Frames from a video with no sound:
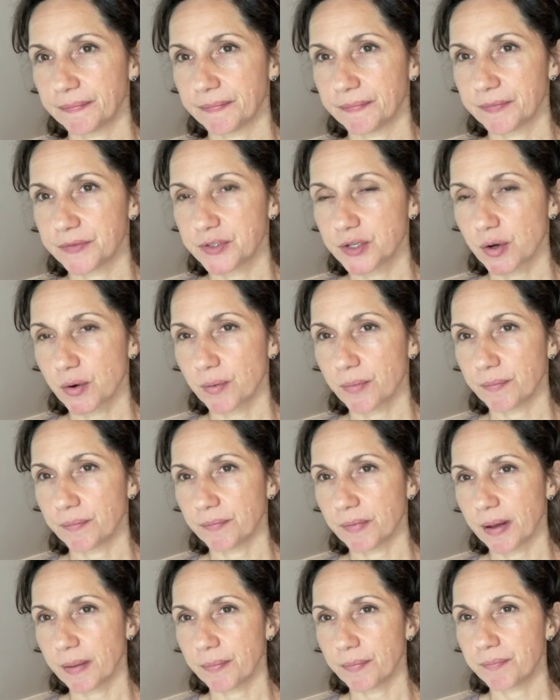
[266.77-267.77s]
So
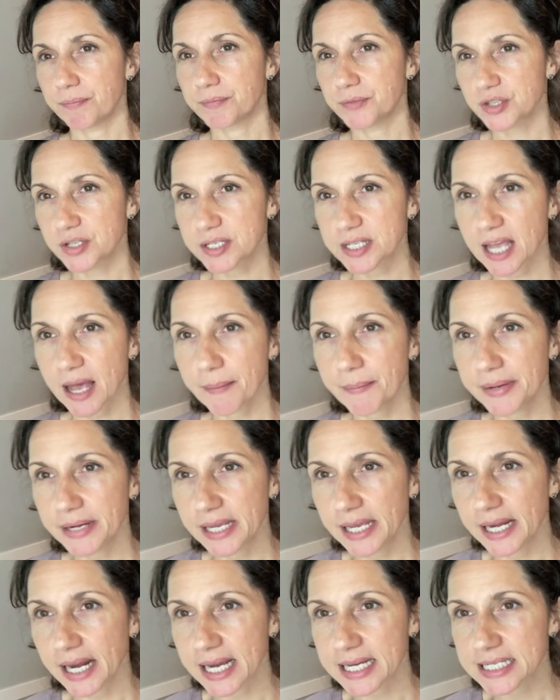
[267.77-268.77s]
I'm just coming
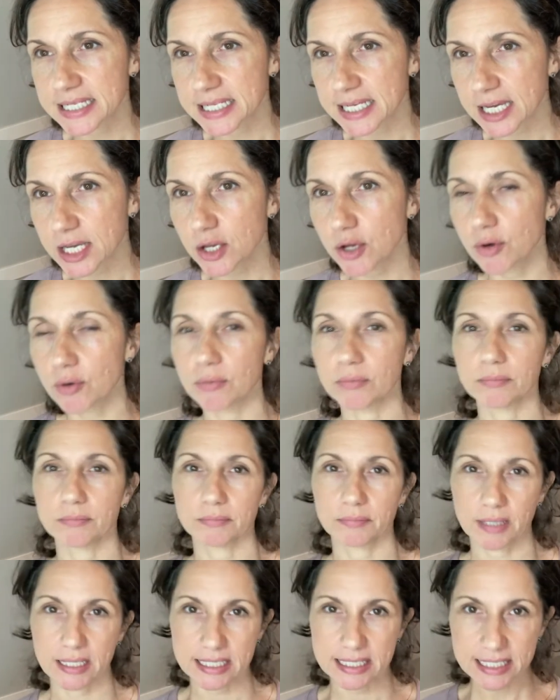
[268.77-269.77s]
in. I see you.
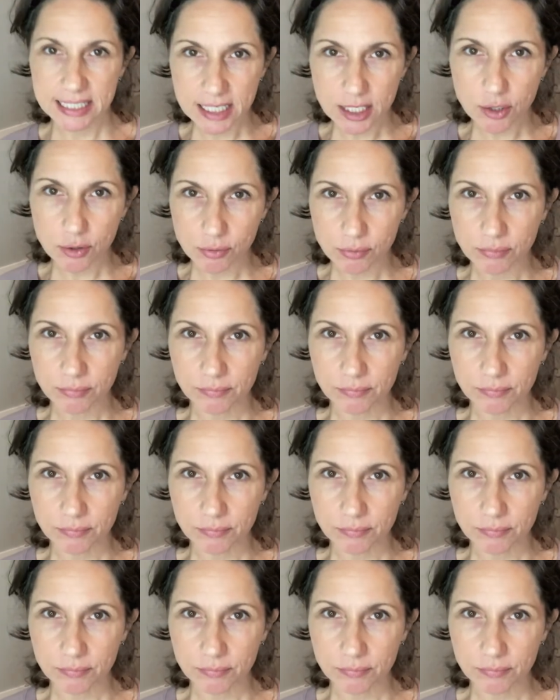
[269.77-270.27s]
I see you.